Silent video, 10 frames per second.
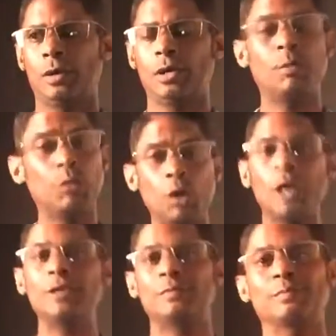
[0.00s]
Number
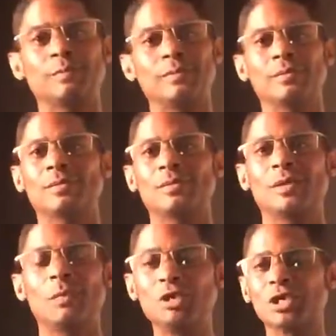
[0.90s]
one,
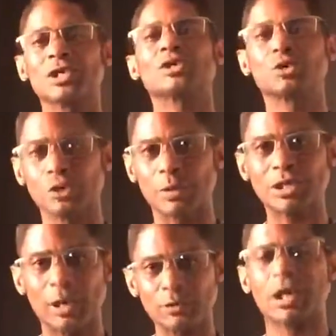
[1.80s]
let me just introduce
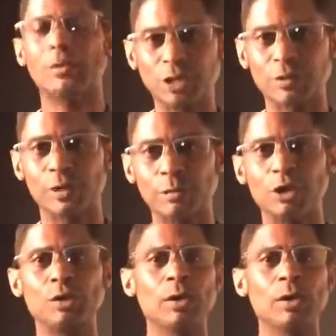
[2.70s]
myself, Trevor Streaman.